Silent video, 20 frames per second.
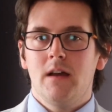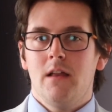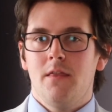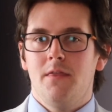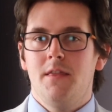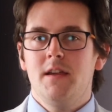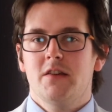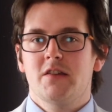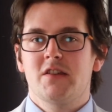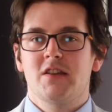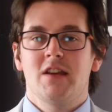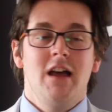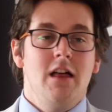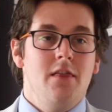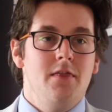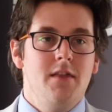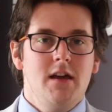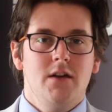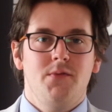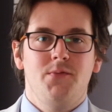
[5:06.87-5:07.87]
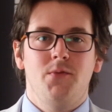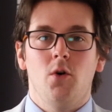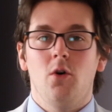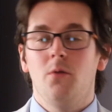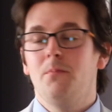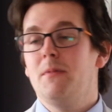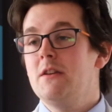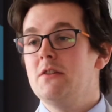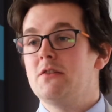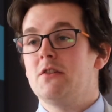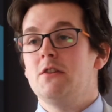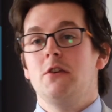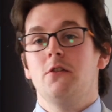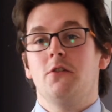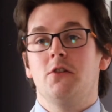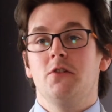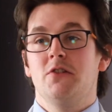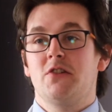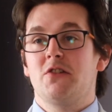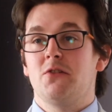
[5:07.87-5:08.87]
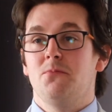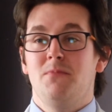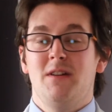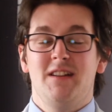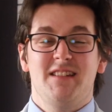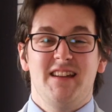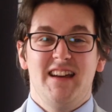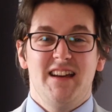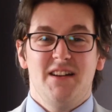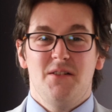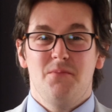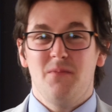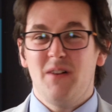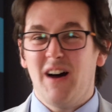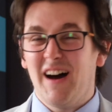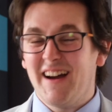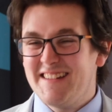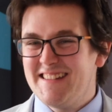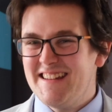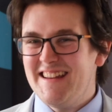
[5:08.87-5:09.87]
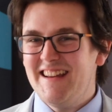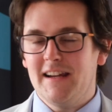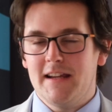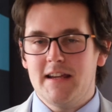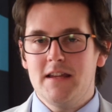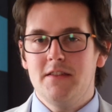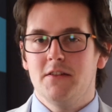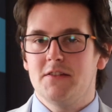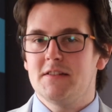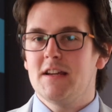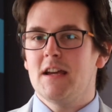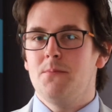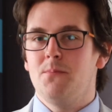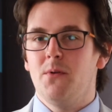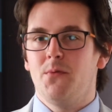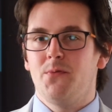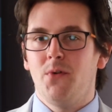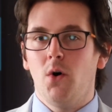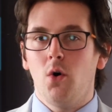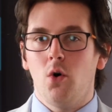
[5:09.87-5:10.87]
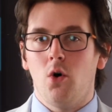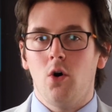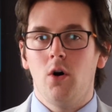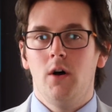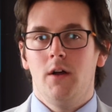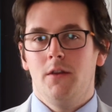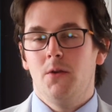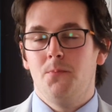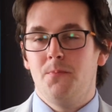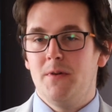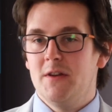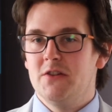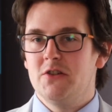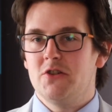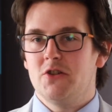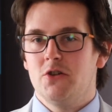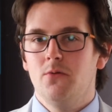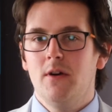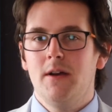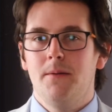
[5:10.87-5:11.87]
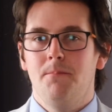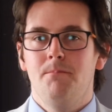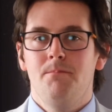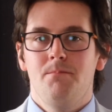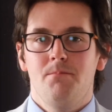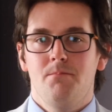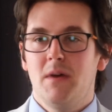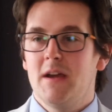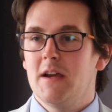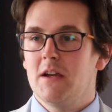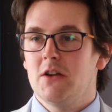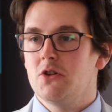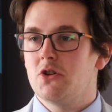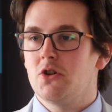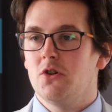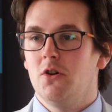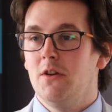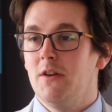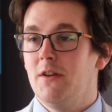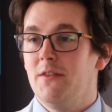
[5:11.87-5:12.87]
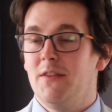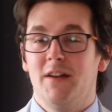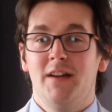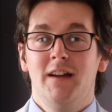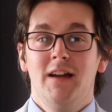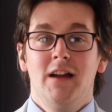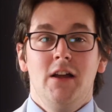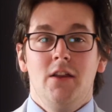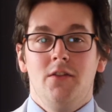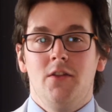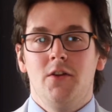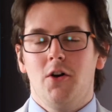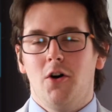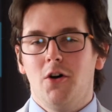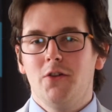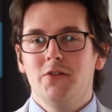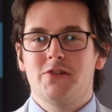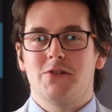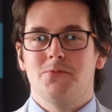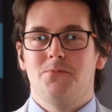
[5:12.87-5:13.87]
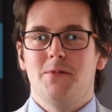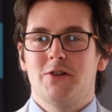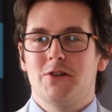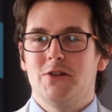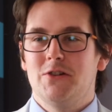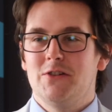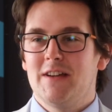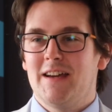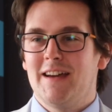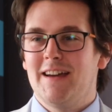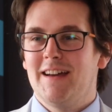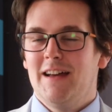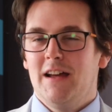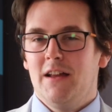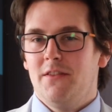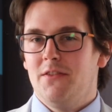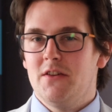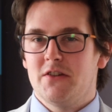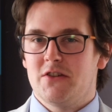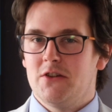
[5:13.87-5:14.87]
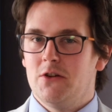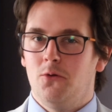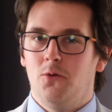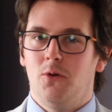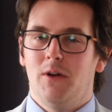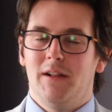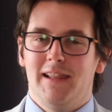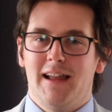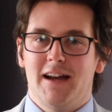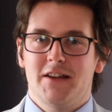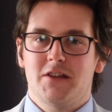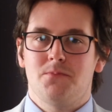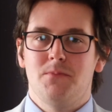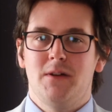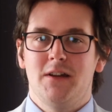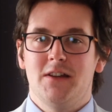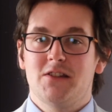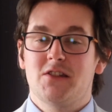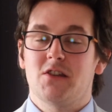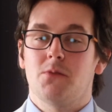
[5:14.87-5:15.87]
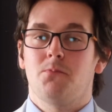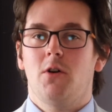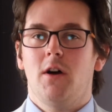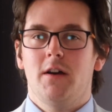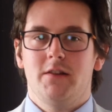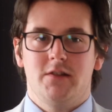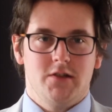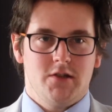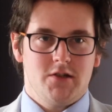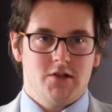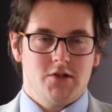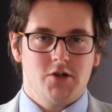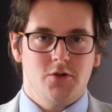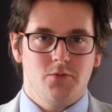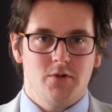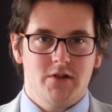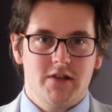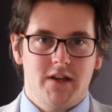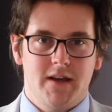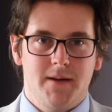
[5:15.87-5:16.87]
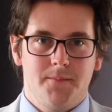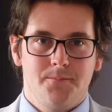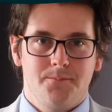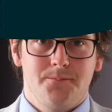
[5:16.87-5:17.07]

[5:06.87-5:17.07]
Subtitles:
This therefore means that you can submit ideally the day before the bid's due in, making sure that that on submission day there's no last minute surprises, shall we say.